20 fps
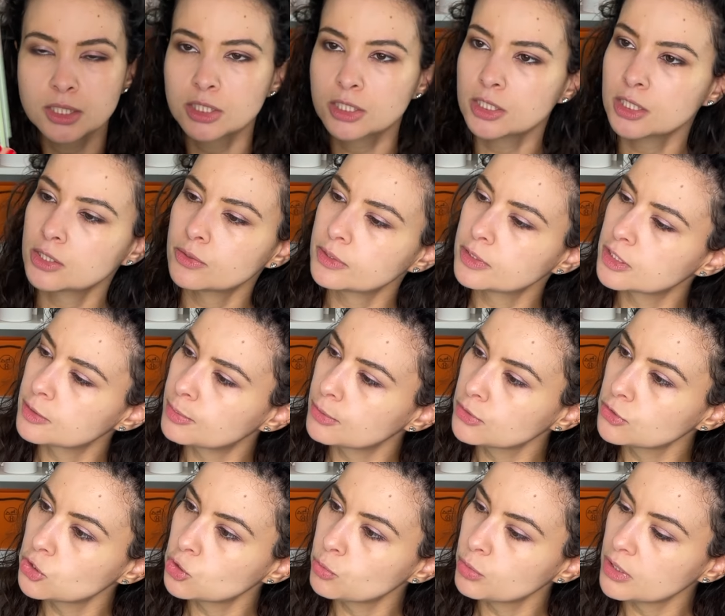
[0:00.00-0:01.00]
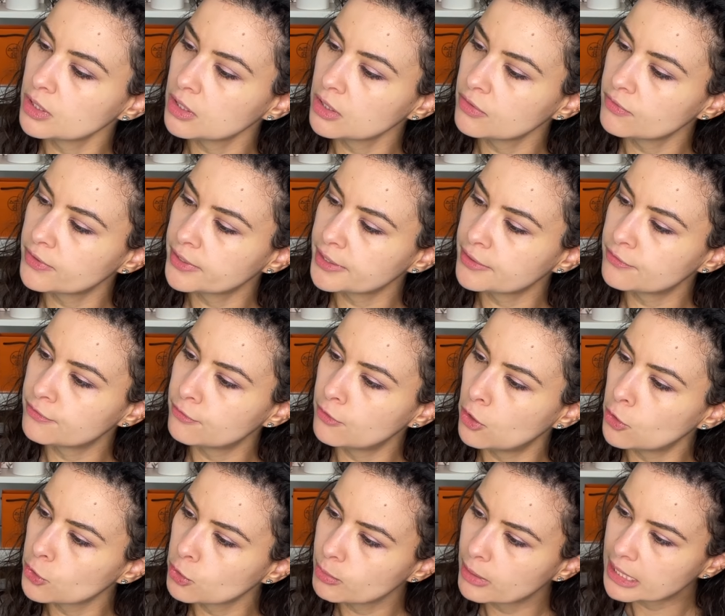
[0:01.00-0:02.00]
So it's supposed to be very
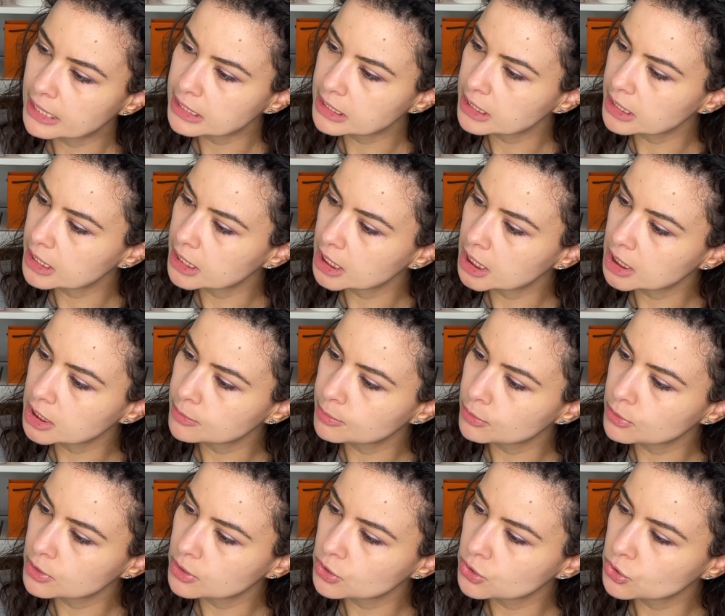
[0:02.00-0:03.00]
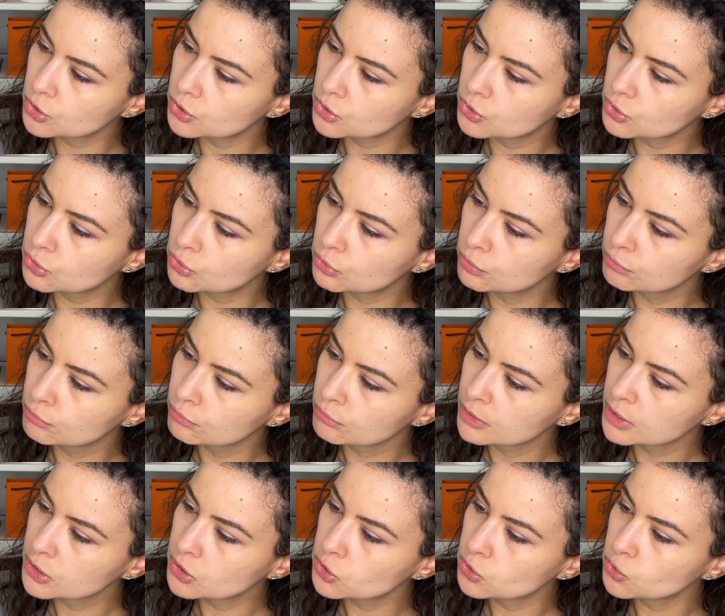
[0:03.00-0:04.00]
volumizing, supposed to
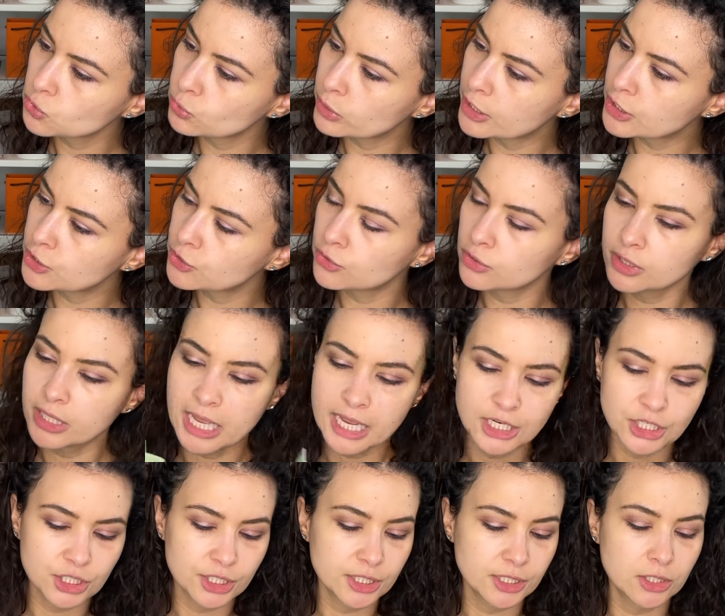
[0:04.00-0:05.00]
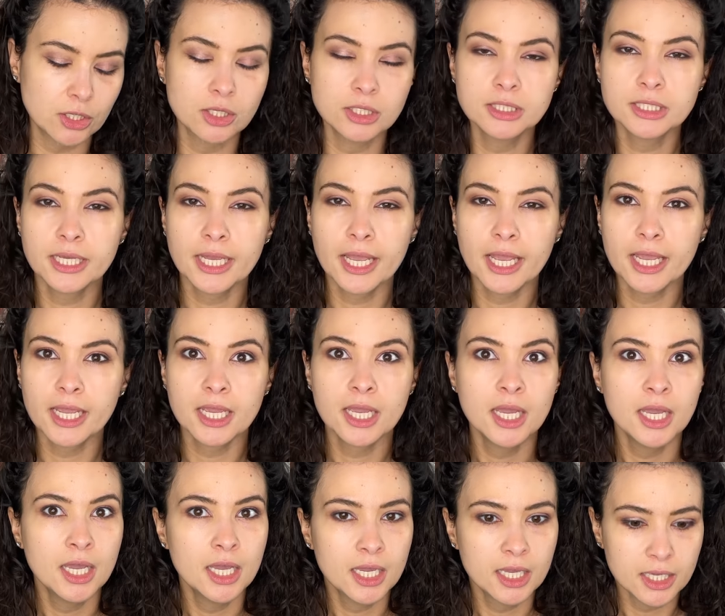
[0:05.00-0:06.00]
stretch your lashes all day,
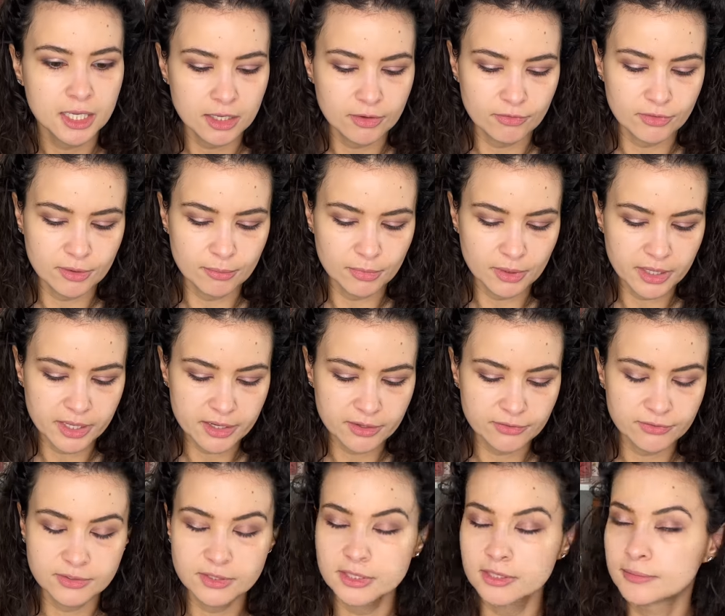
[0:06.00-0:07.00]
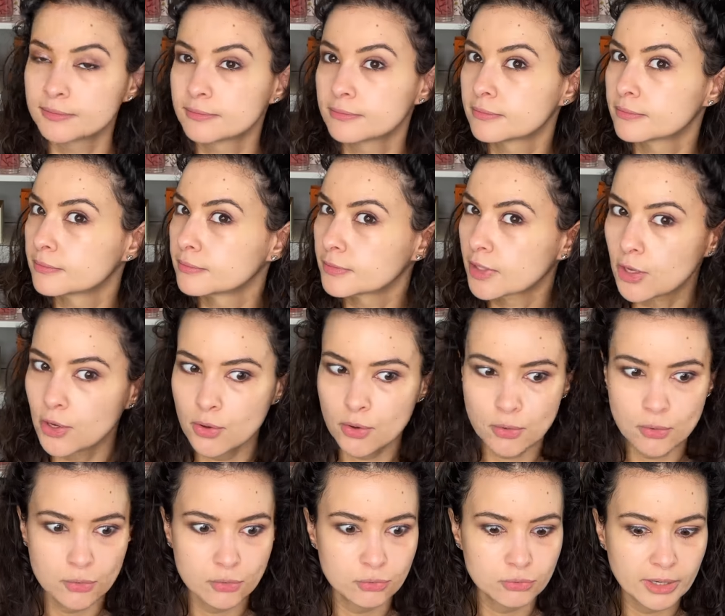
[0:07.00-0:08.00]
give them lift.
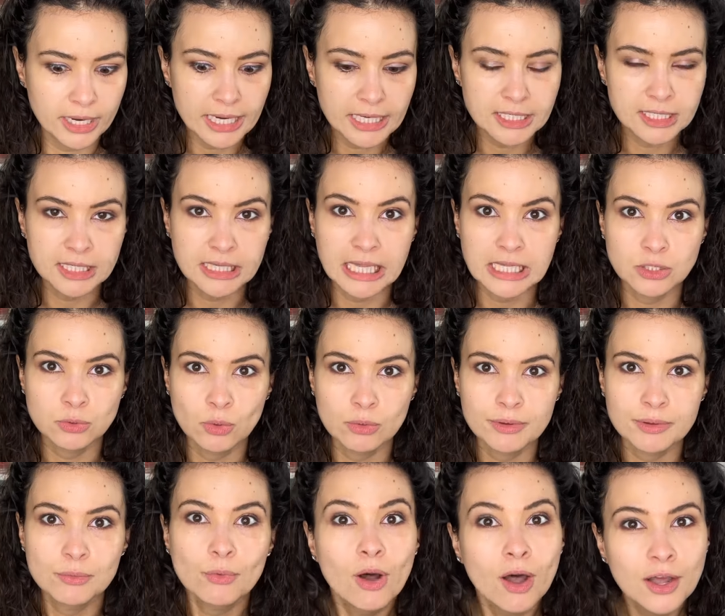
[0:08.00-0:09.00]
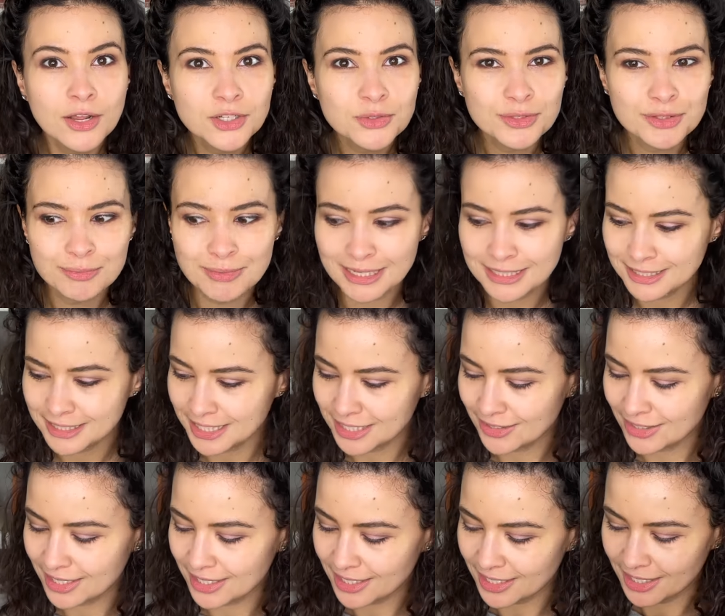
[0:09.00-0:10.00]
Great, that's what we want with
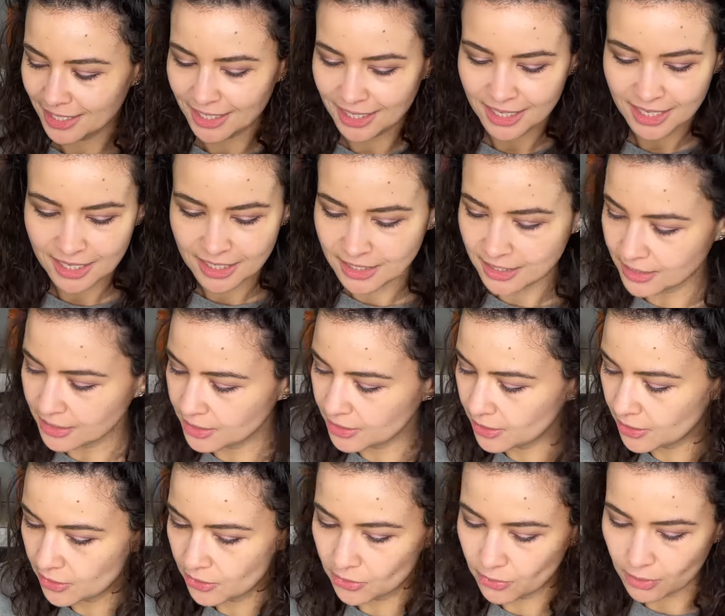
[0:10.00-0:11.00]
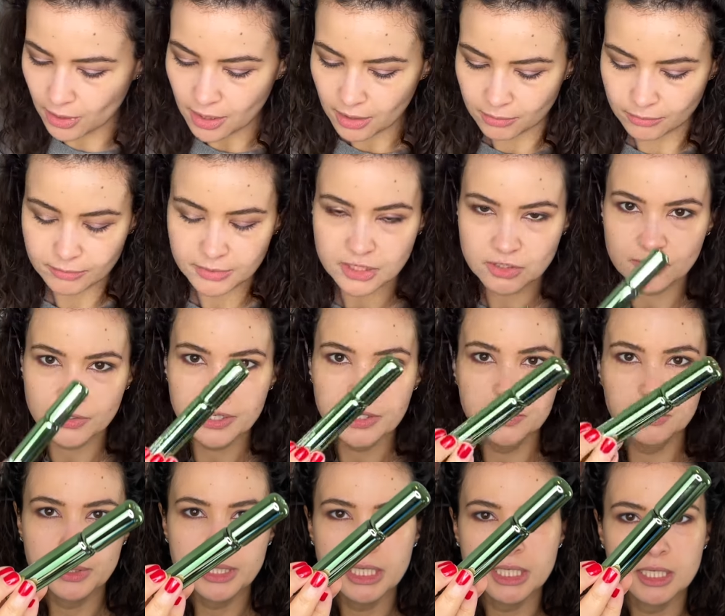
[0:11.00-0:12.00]
mascara. And so, oh, it's very
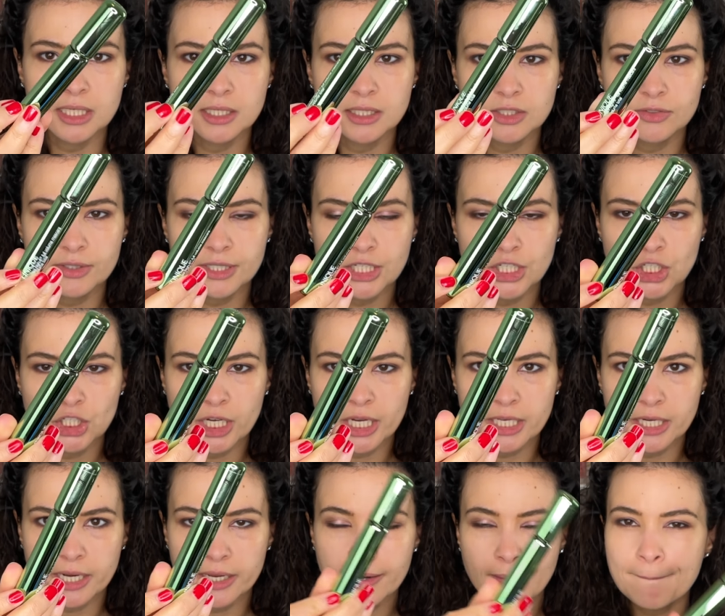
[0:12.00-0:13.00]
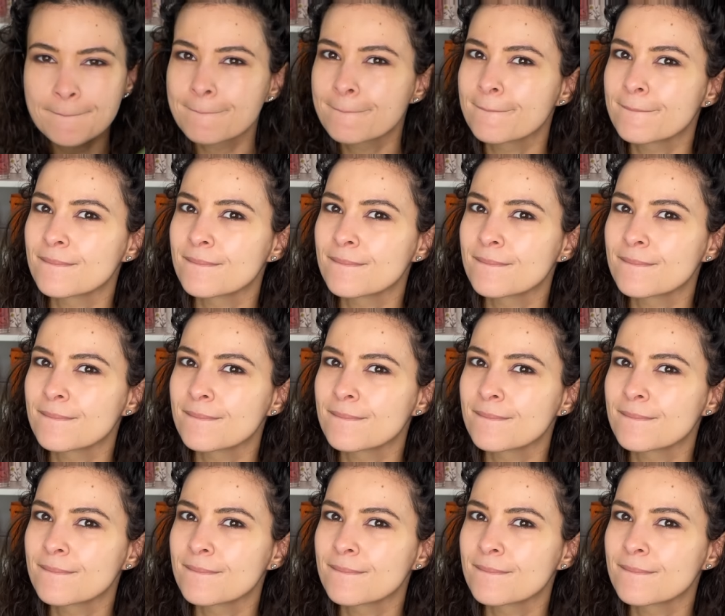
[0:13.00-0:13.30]
green, it's very shiny.